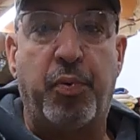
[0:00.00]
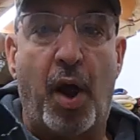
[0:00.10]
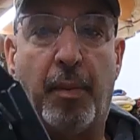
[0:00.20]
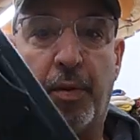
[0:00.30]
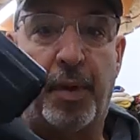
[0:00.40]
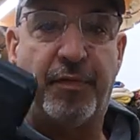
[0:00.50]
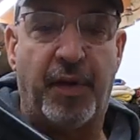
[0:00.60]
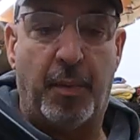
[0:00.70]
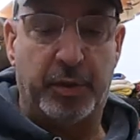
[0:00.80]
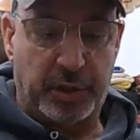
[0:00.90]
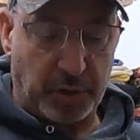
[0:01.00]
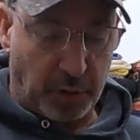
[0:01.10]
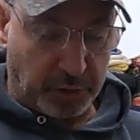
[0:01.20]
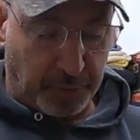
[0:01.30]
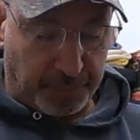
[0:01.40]
problem I found with this
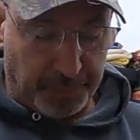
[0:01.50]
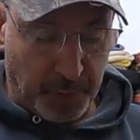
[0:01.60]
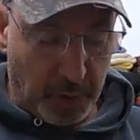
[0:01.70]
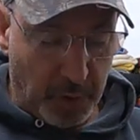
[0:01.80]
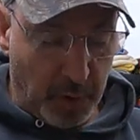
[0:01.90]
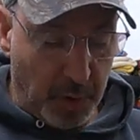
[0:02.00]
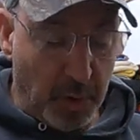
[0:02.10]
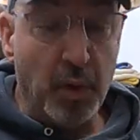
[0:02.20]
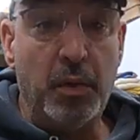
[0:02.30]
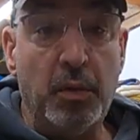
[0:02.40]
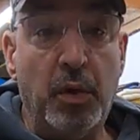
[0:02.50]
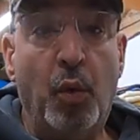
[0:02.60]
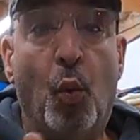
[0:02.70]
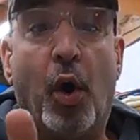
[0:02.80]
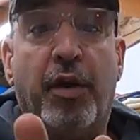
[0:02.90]
holster.
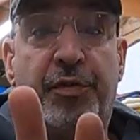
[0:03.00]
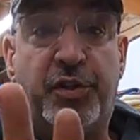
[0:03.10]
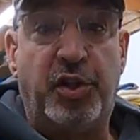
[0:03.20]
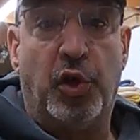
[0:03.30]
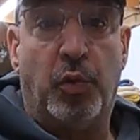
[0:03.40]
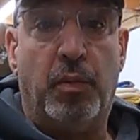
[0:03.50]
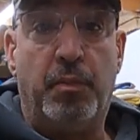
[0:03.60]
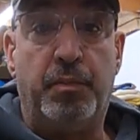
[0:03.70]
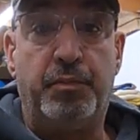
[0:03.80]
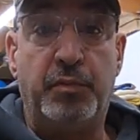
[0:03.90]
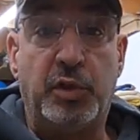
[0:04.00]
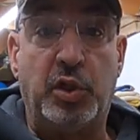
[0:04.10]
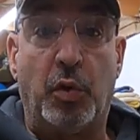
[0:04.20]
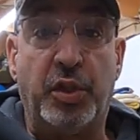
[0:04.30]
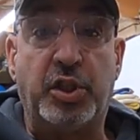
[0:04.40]
One of the two.
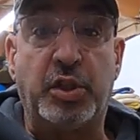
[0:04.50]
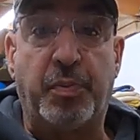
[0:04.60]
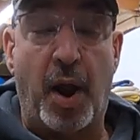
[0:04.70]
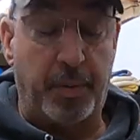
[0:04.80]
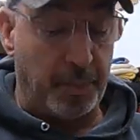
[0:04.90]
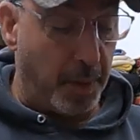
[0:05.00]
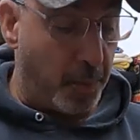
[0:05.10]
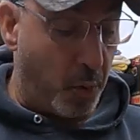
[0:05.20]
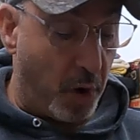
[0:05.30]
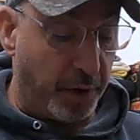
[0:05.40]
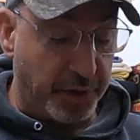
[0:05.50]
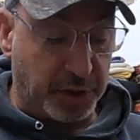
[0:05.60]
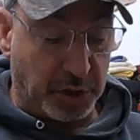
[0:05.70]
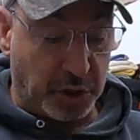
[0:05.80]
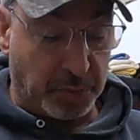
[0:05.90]
So this is problem number one, and this
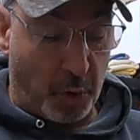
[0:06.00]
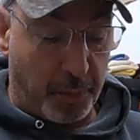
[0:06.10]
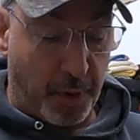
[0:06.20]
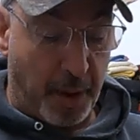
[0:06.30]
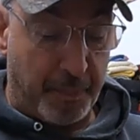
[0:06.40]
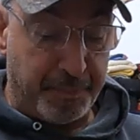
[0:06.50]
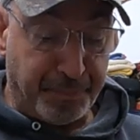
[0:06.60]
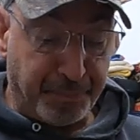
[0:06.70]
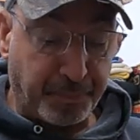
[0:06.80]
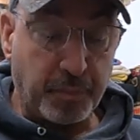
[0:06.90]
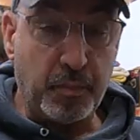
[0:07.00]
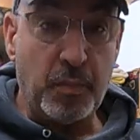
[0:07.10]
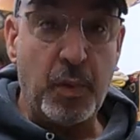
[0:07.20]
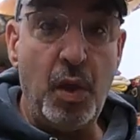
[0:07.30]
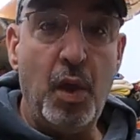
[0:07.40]
is the small problem.
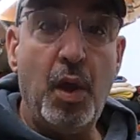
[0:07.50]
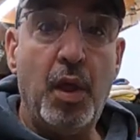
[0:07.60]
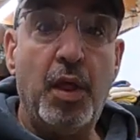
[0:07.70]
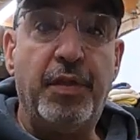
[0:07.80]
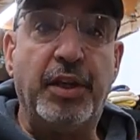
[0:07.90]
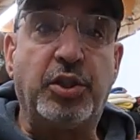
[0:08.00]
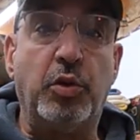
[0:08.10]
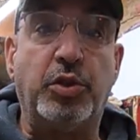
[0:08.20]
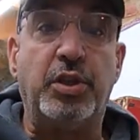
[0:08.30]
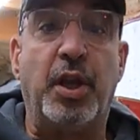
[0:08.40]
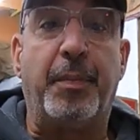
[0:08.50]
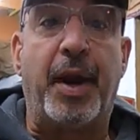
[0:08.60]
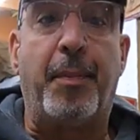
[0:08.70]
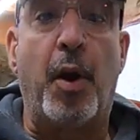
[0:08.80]
This loosened up, and I